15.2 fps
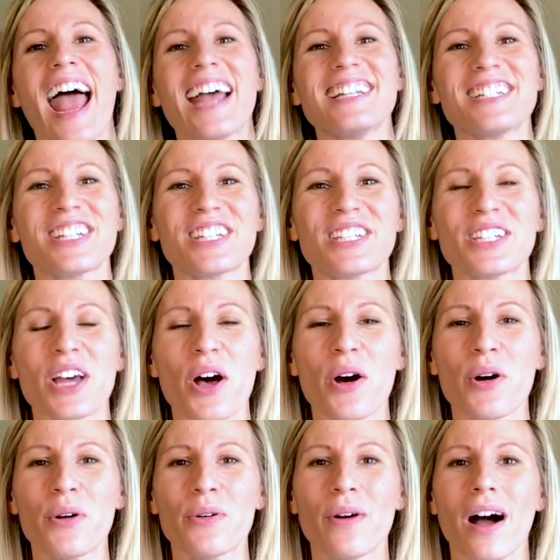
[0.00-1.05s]
And
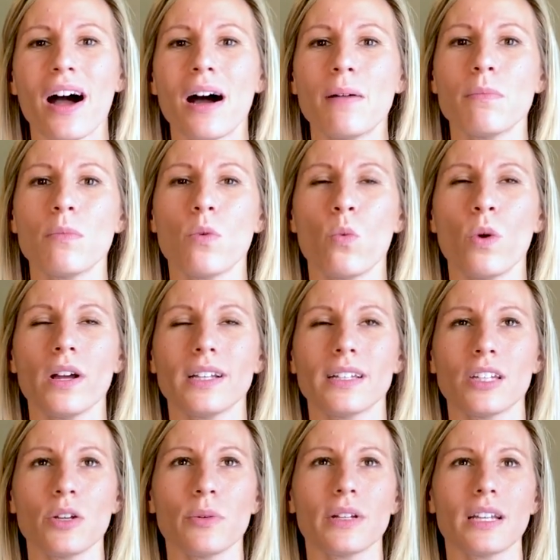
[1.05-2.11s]
so um, what
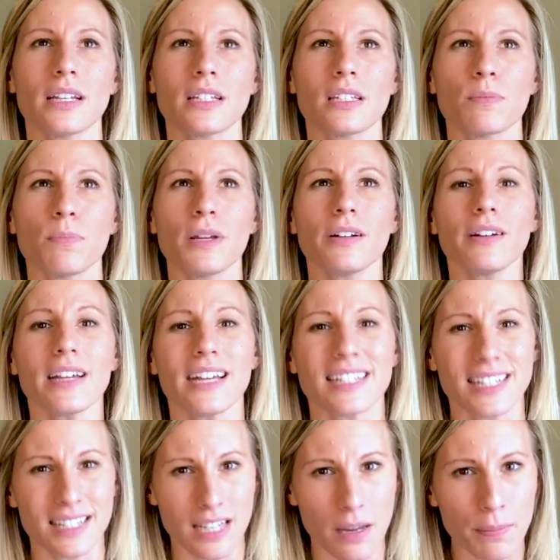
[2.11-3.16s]
you would
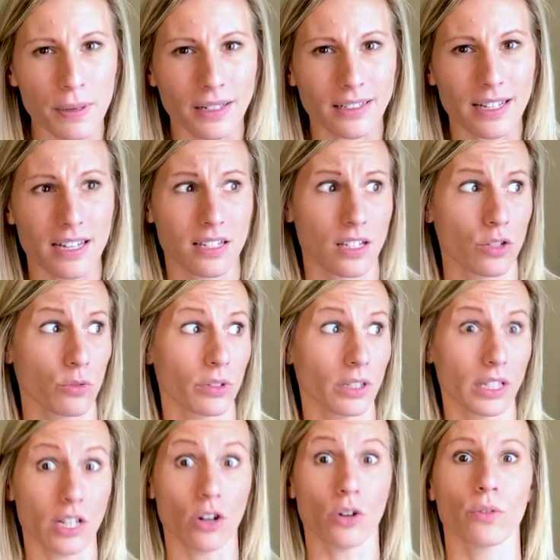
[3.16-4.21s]
experience typically is this
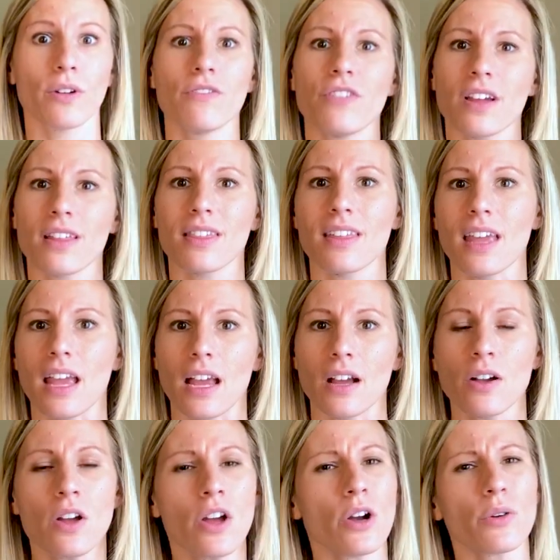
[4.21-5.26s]
really horrific
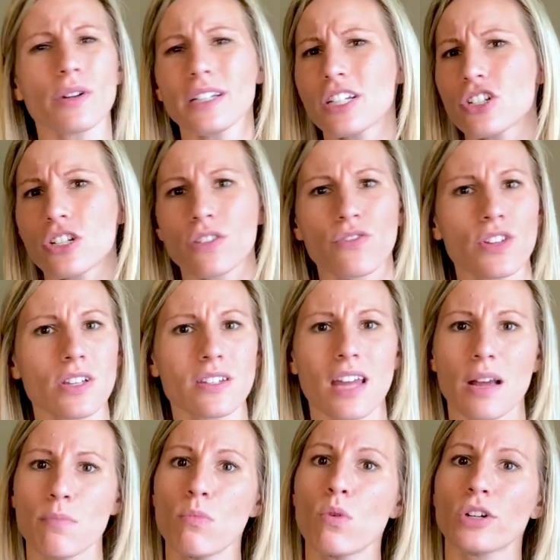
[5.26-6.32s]
thing, really just feels
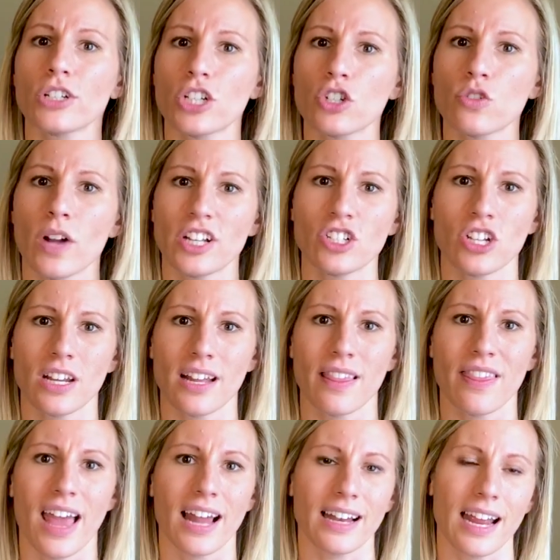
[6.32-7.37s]
like more stretching
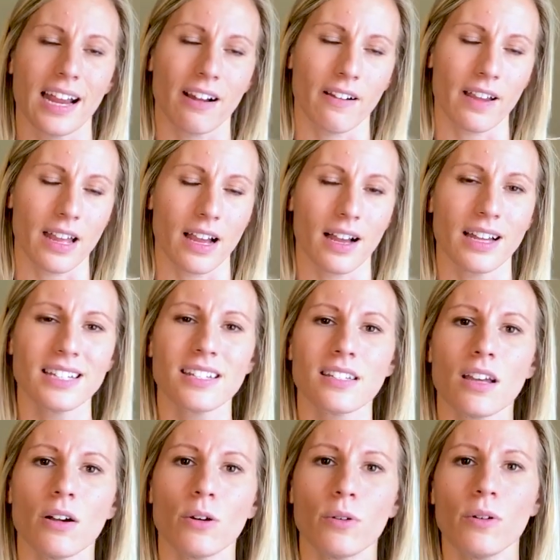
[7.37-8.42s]
in that area. And
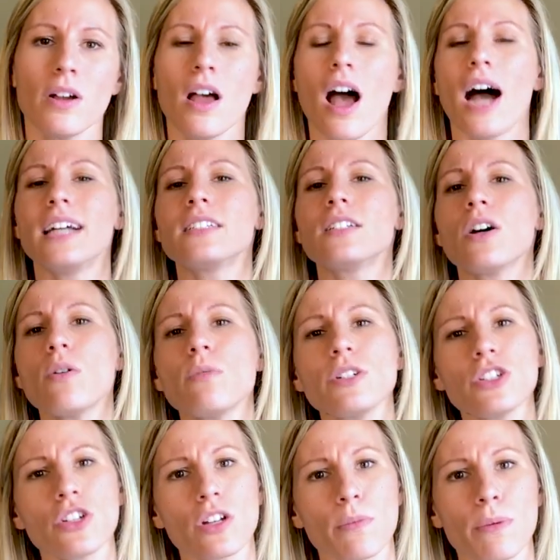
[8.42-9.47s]
so I don't
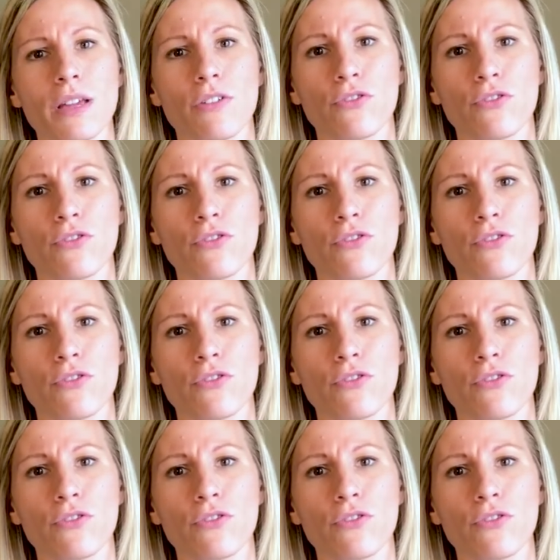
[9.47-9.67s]
want you to be